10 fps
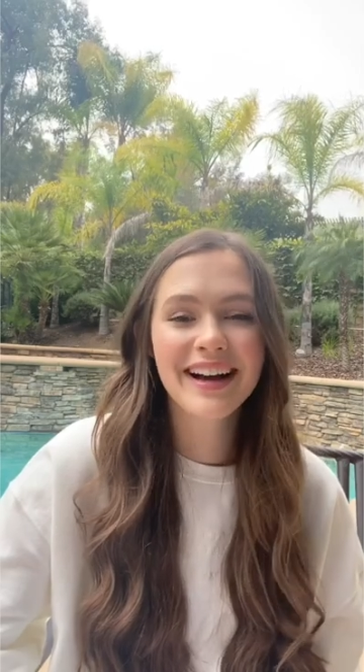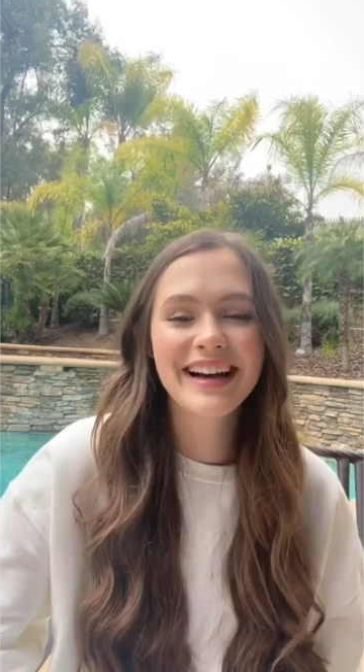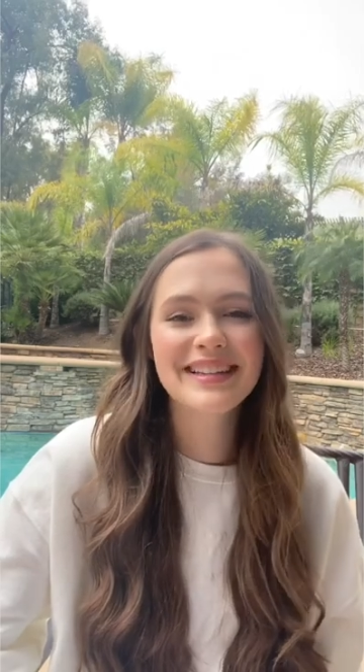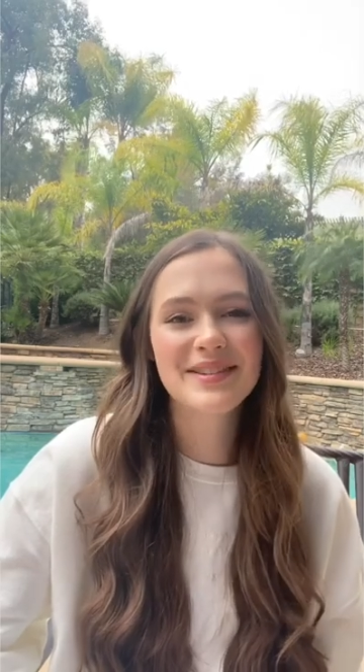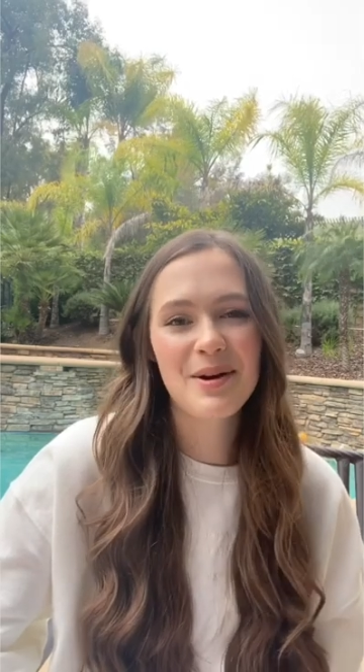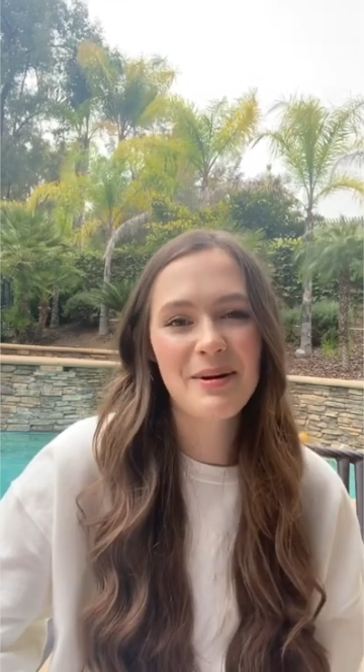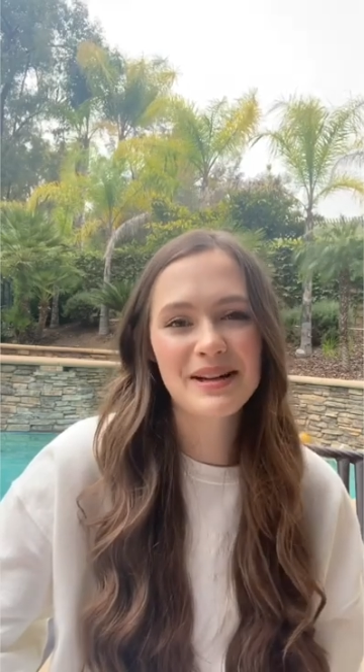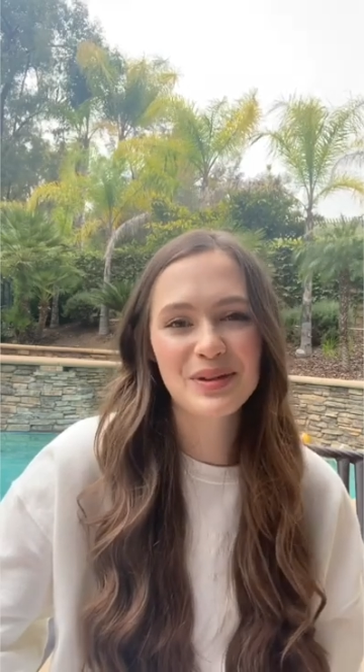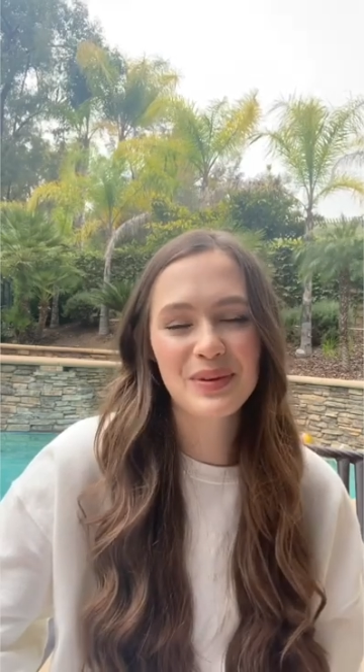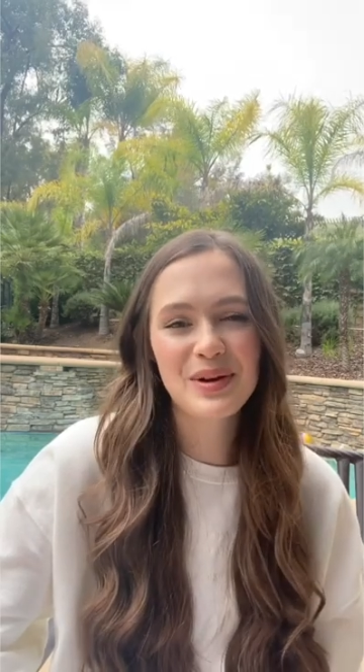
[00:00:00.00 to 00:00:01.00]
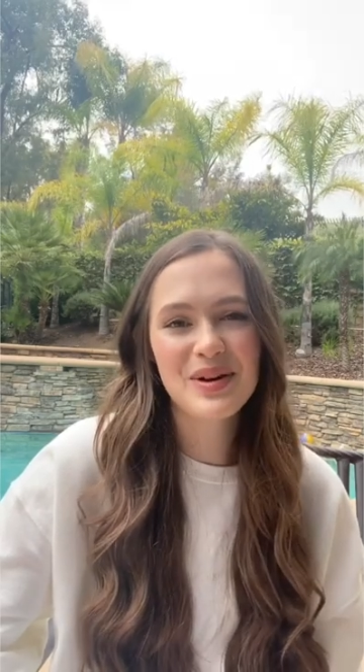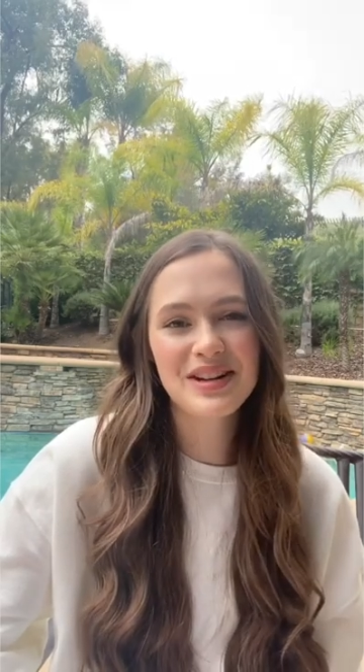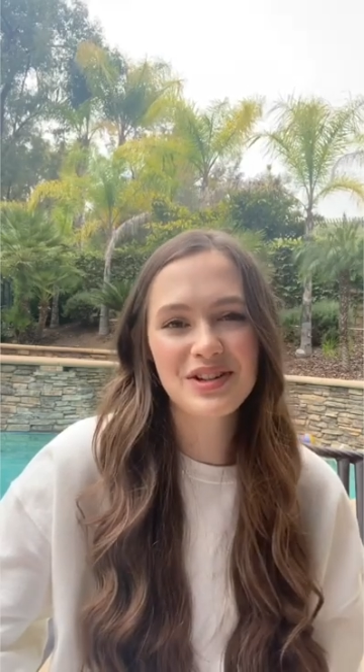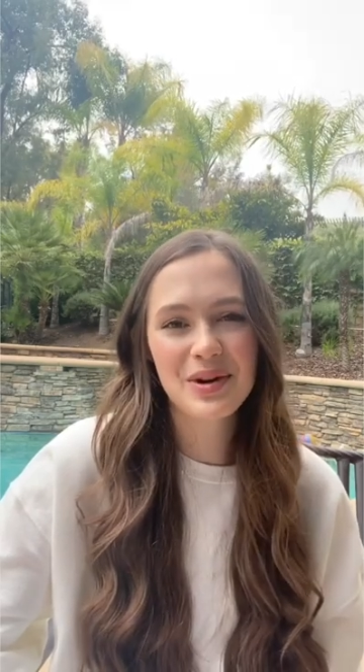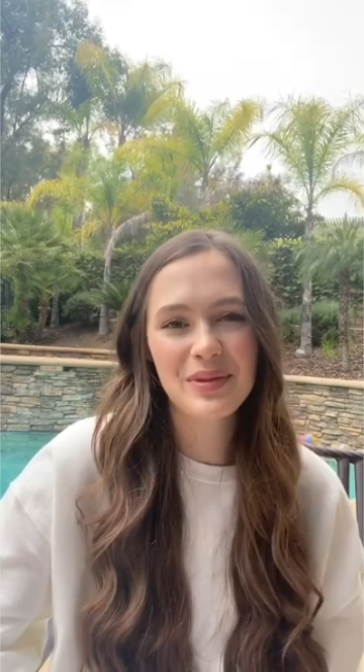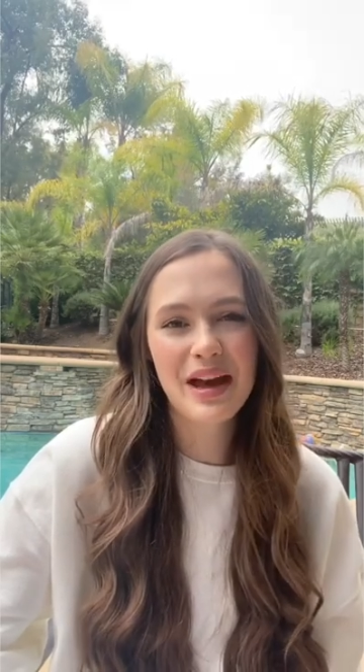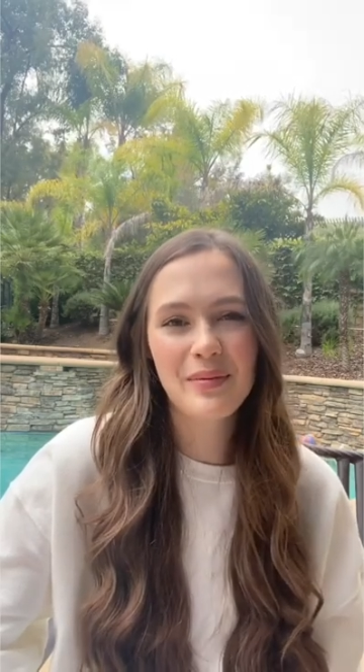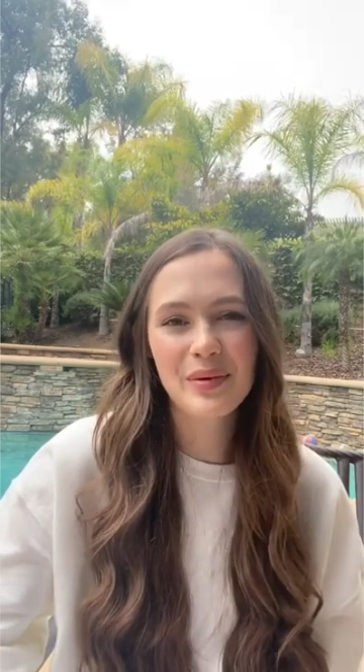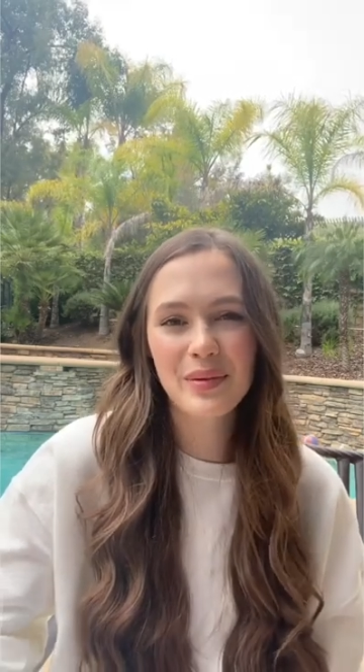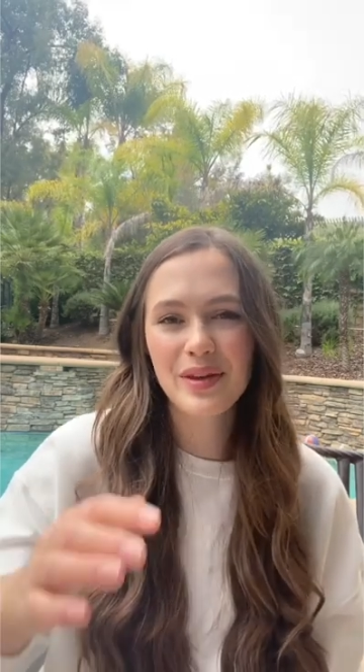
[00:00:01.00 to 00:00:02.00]
So I just really wanted to share with that
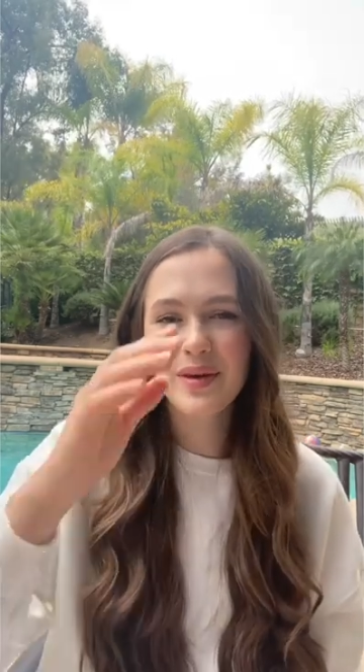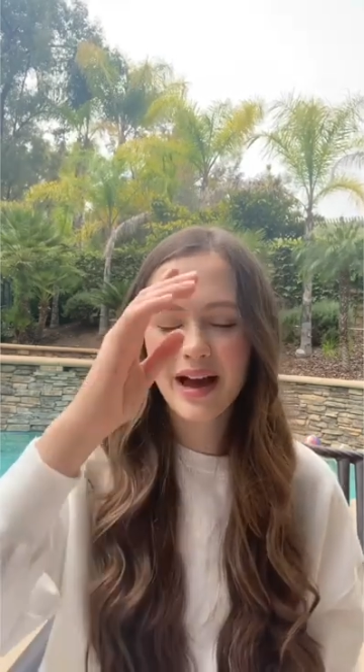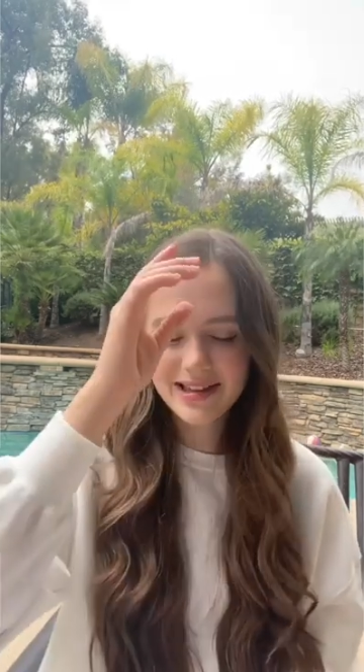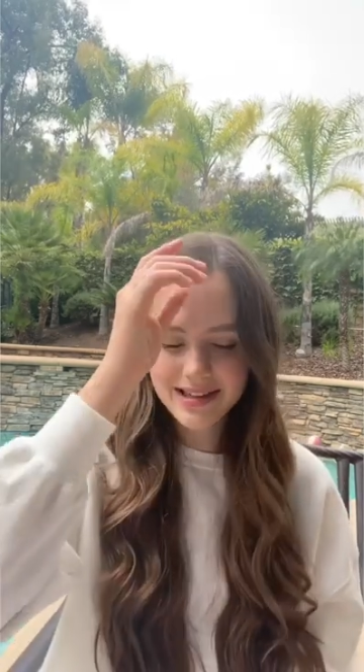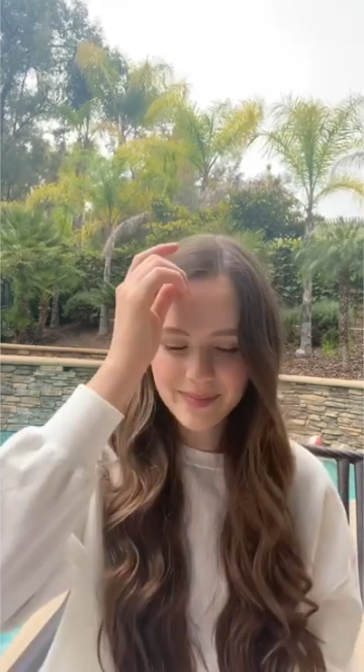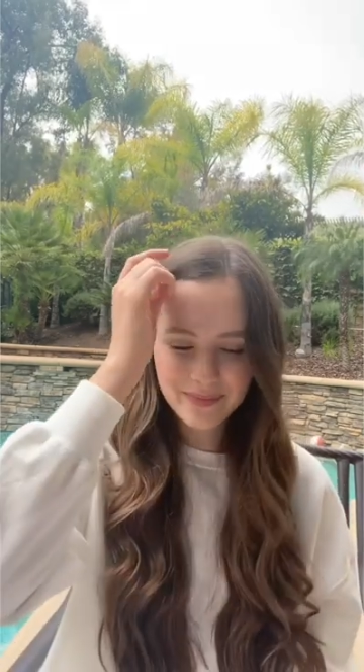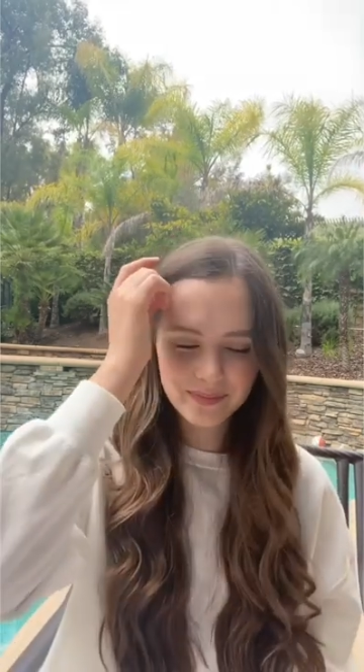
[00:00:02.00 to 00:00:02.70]
one with you guys.